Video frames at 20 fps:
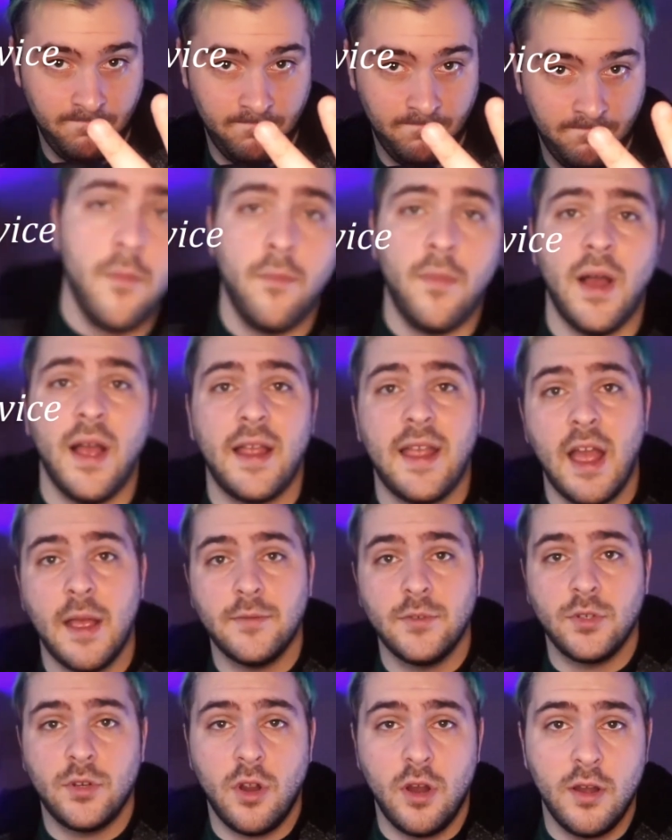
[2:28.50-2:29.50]
My
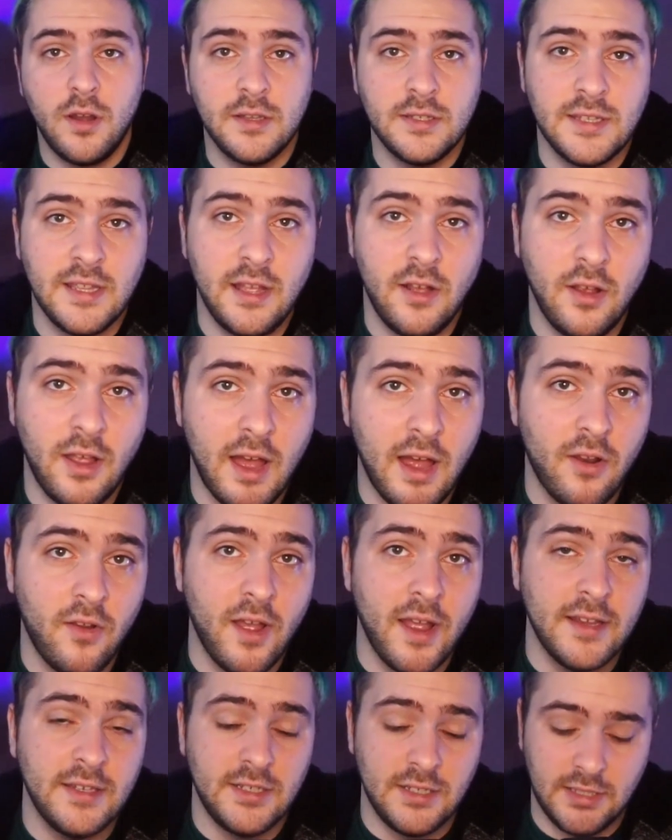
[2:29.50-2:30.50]
capture card is the Elgato
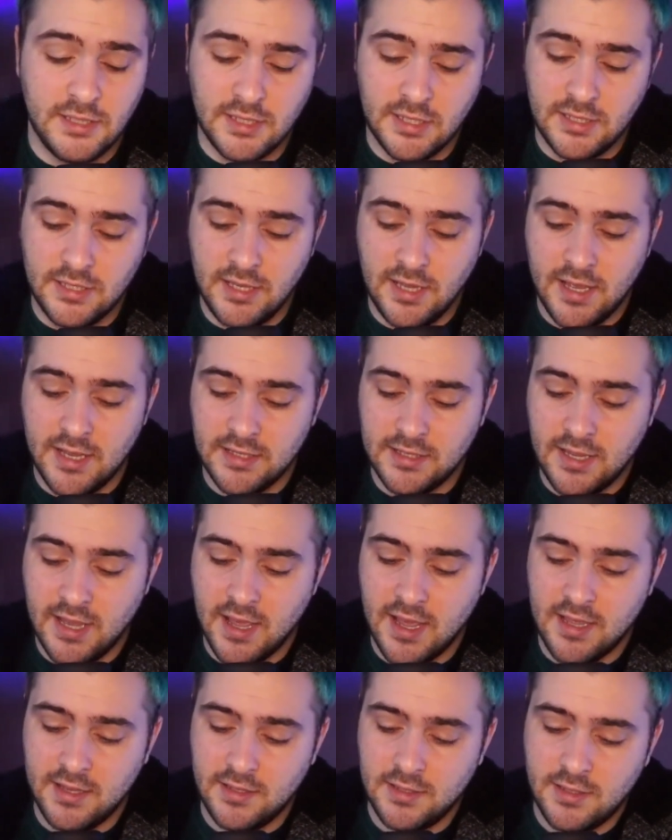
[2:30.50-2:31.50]
HD60S,
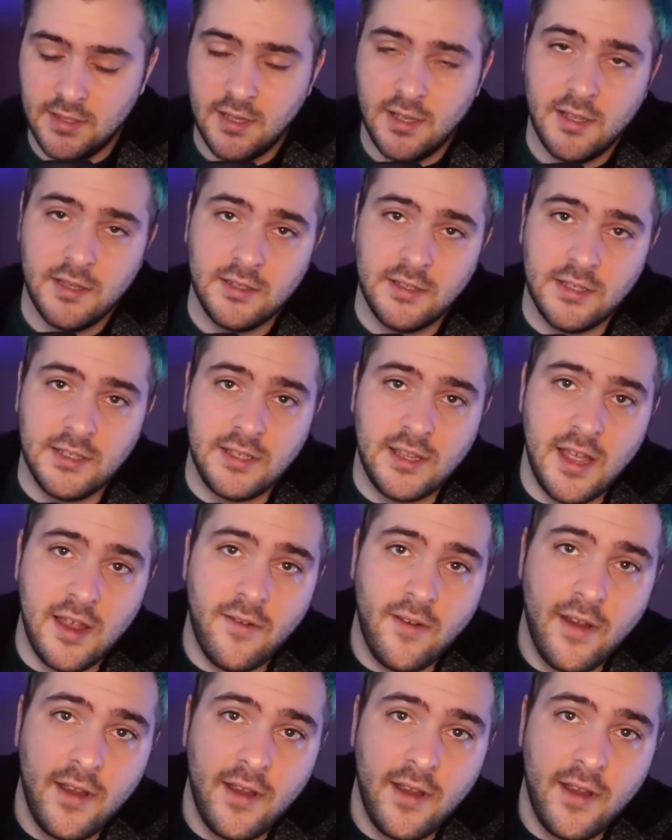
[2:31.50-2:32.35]
guys. It's this guy right